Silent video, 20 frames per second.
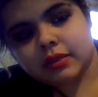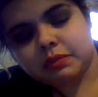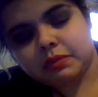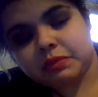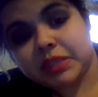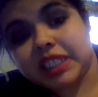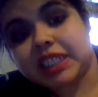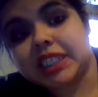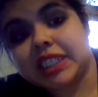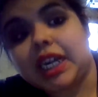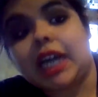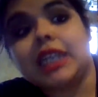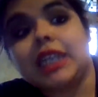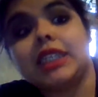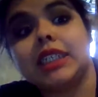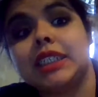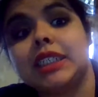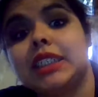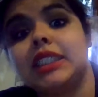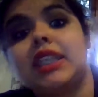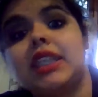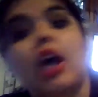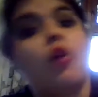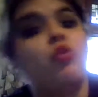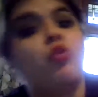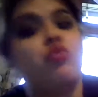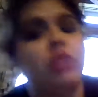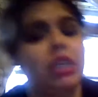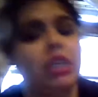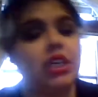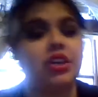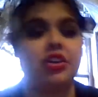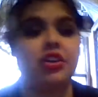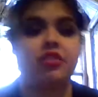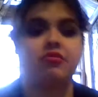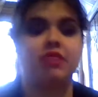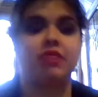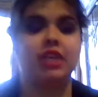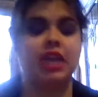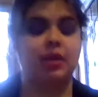Big Shot. This is a really
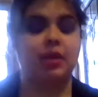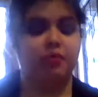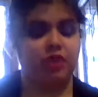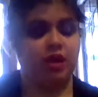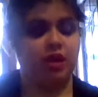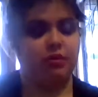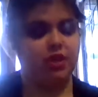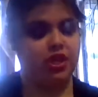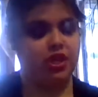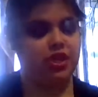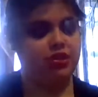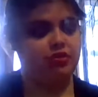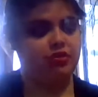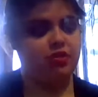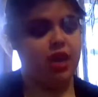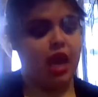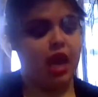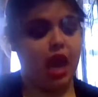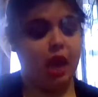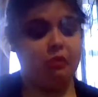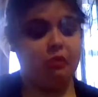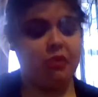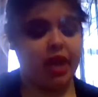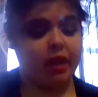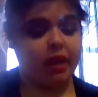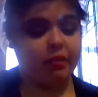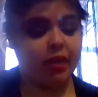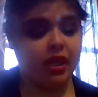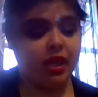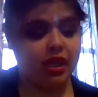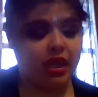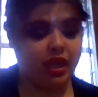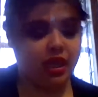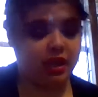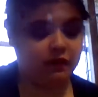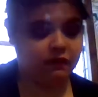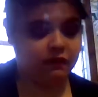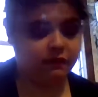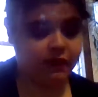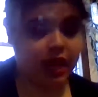good one, I promise you. Make
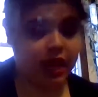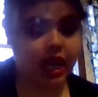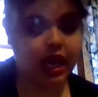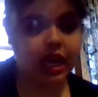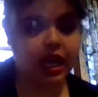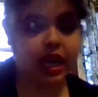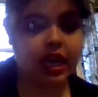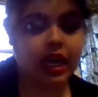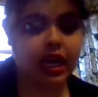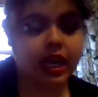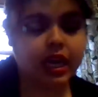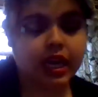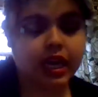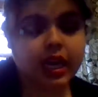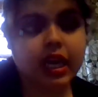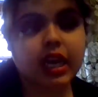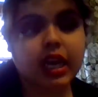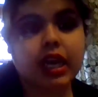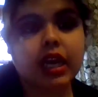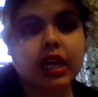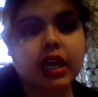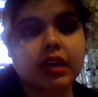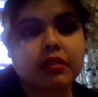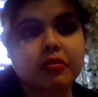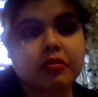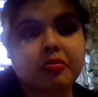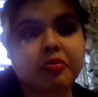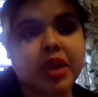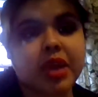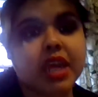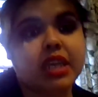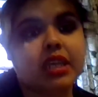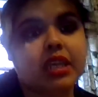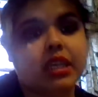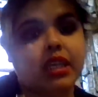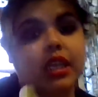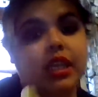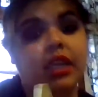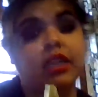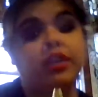Believe is
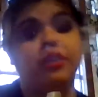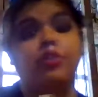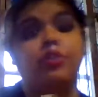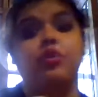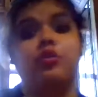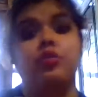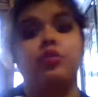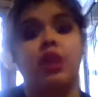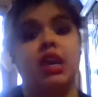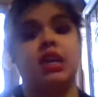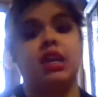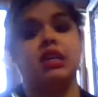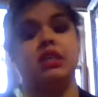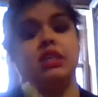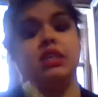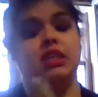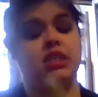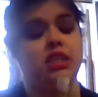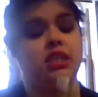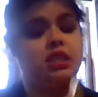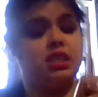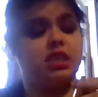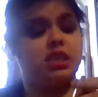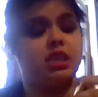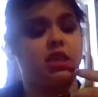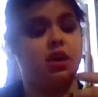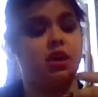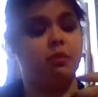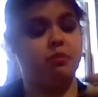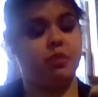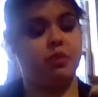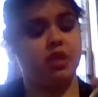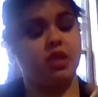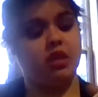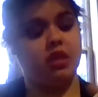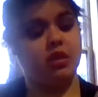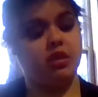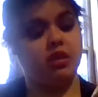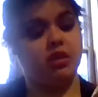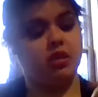basically the greatest
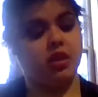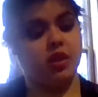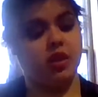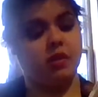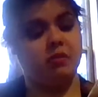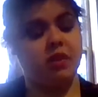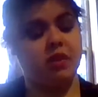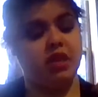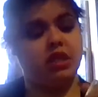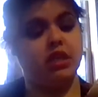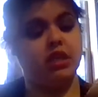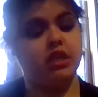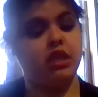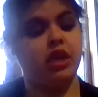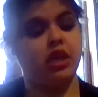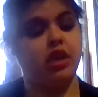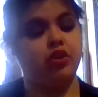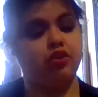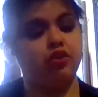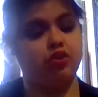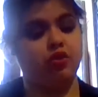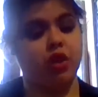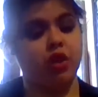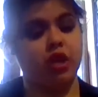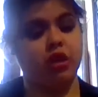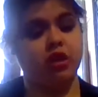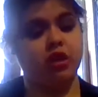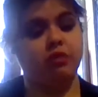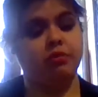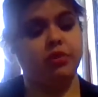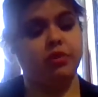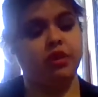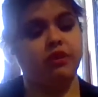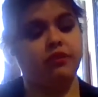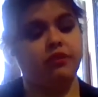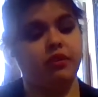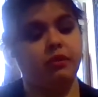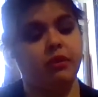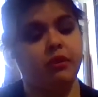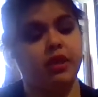company. It's basically a great
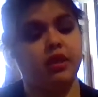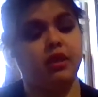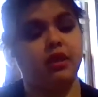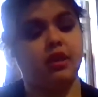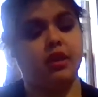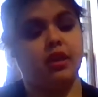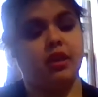company for me.